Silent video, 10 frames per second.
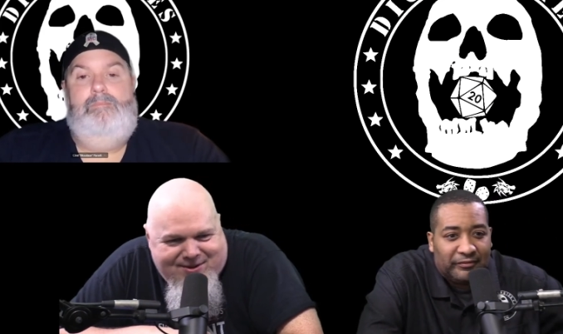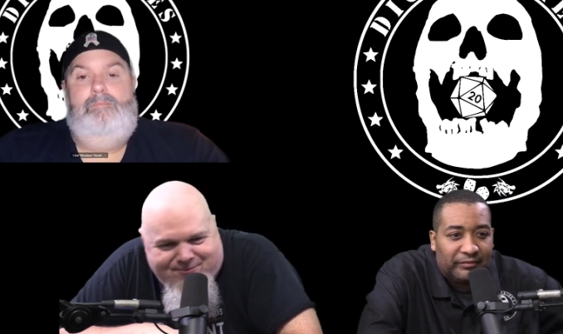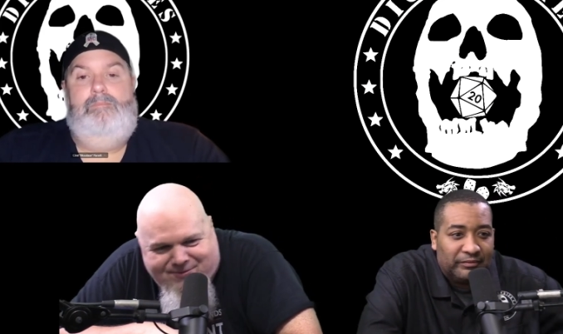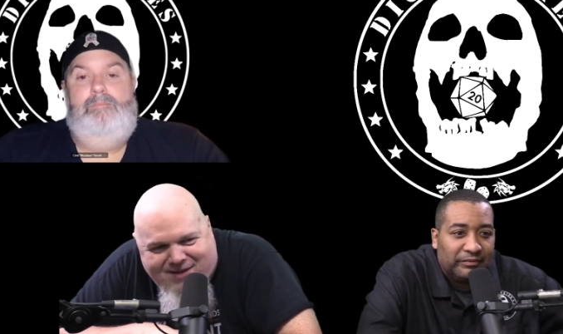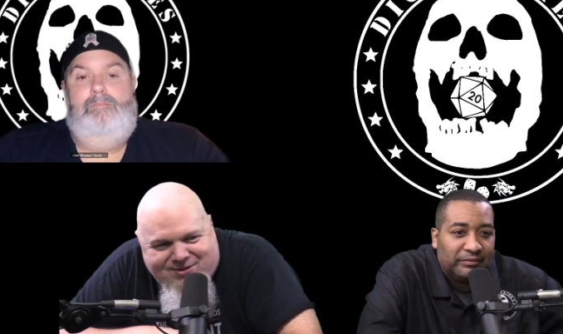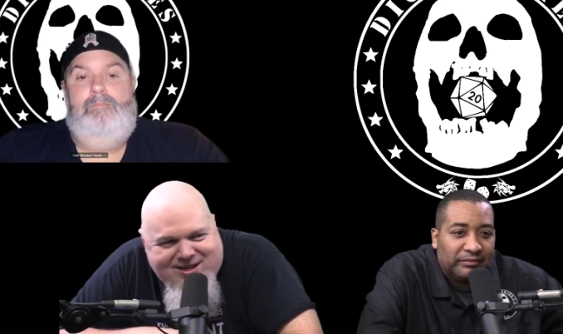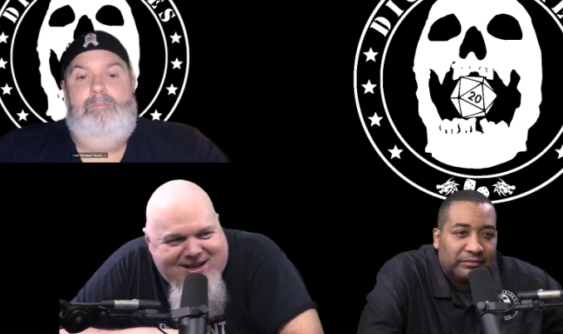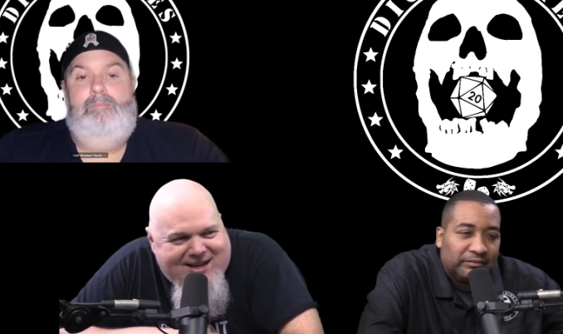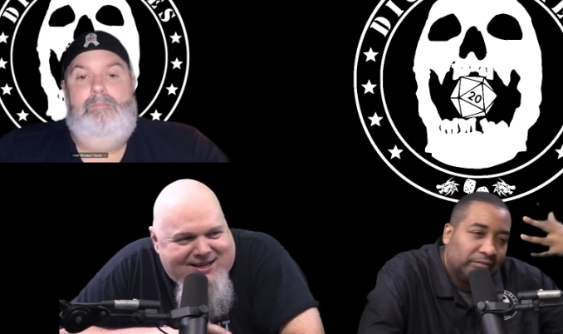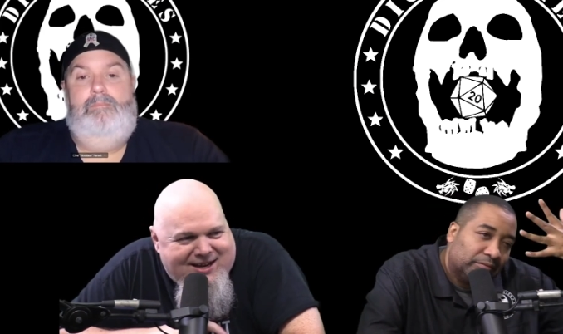Speaker 1: five
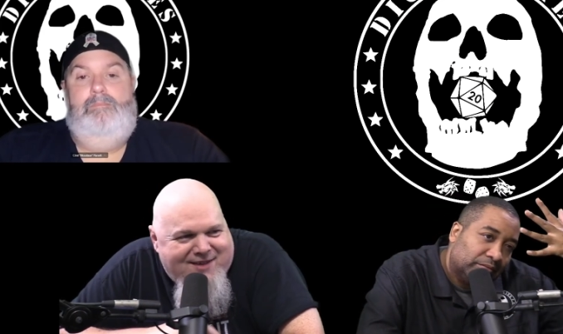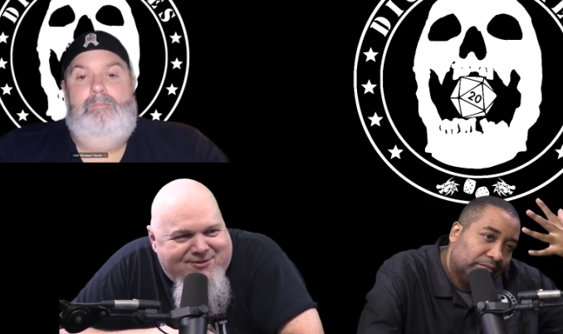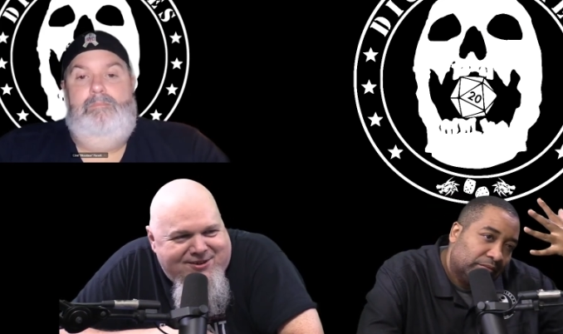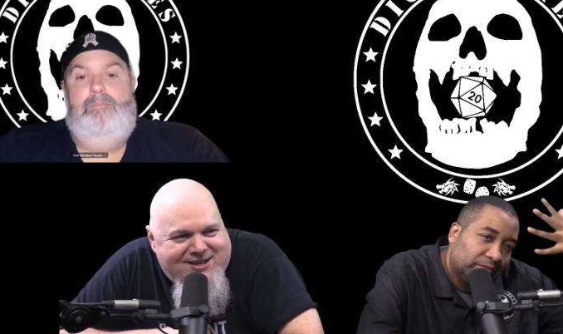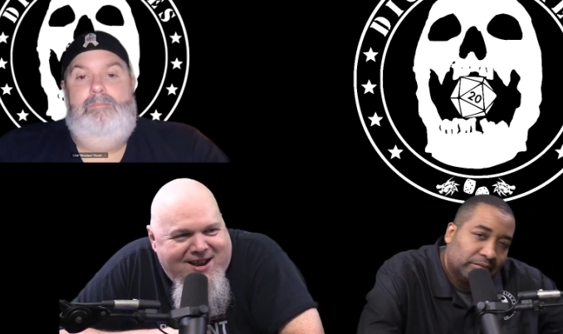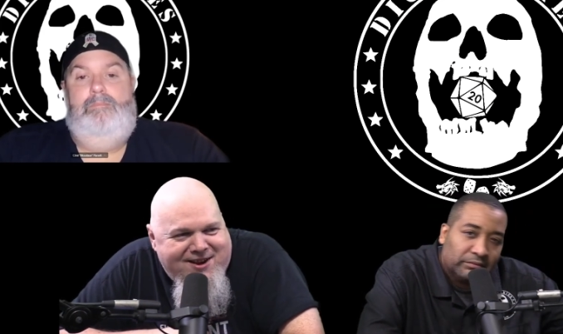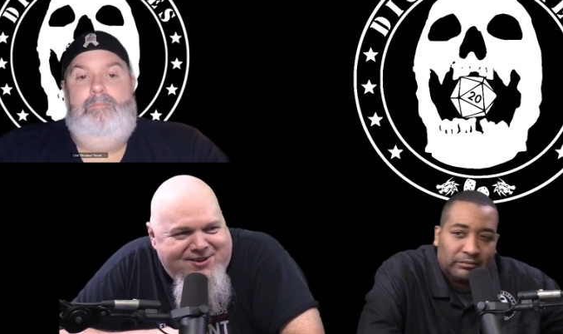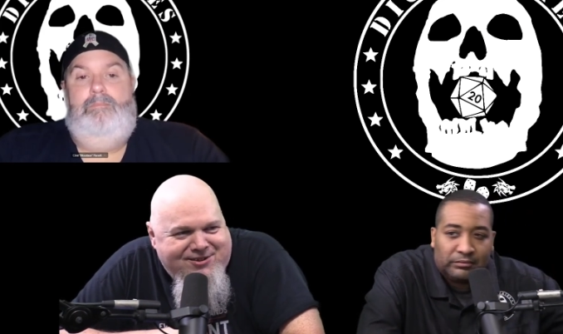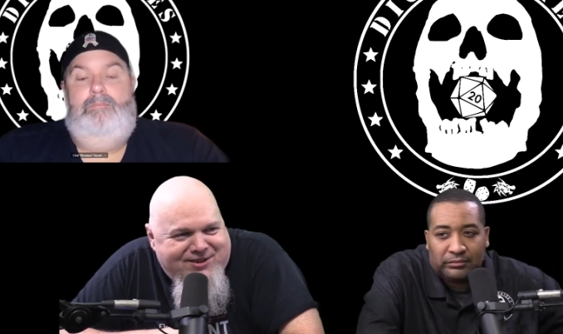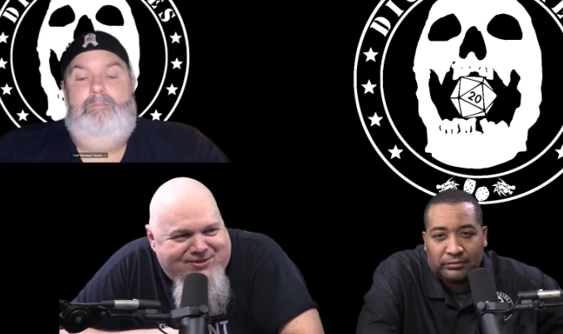o'clock after the technical
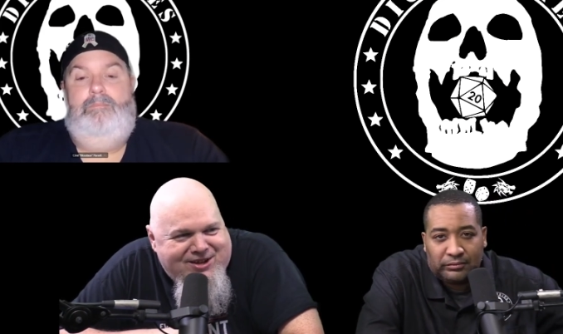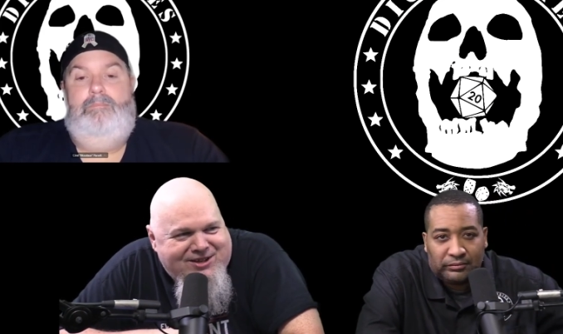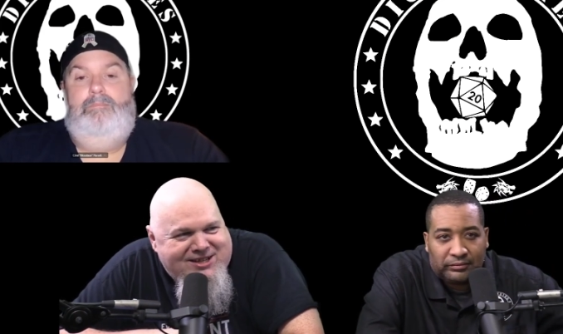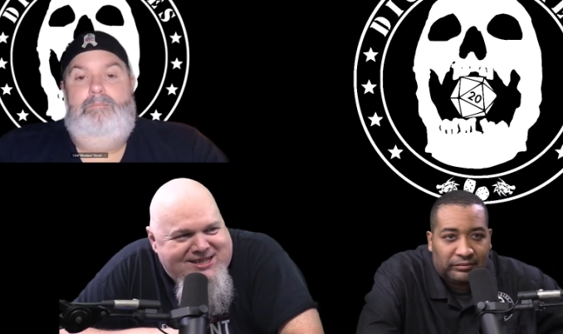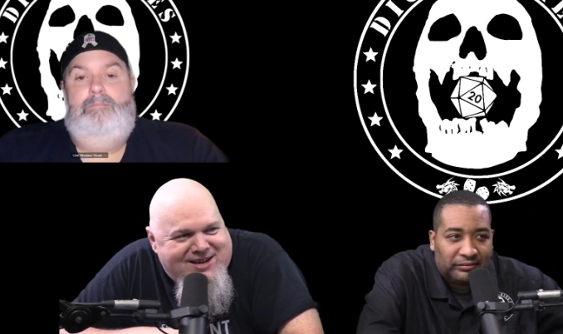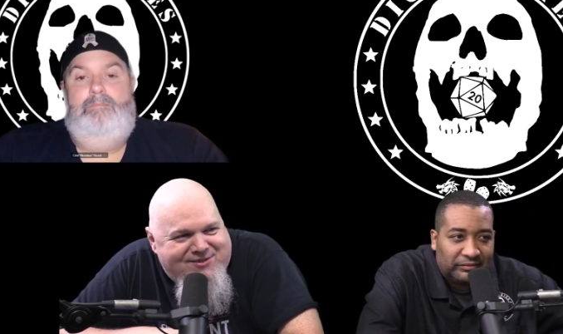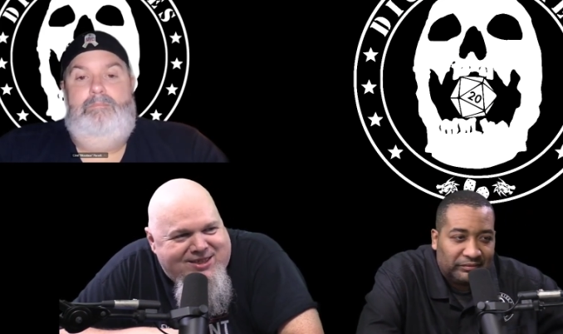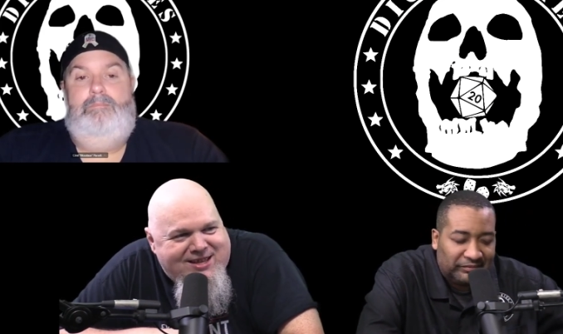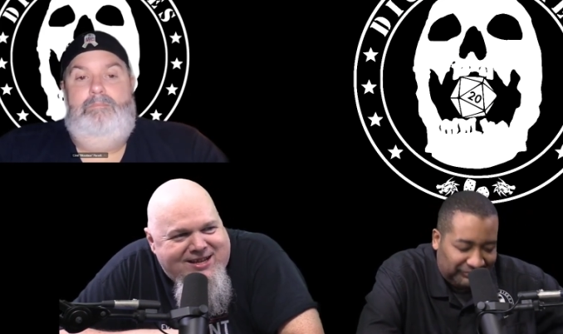difficulties and everything.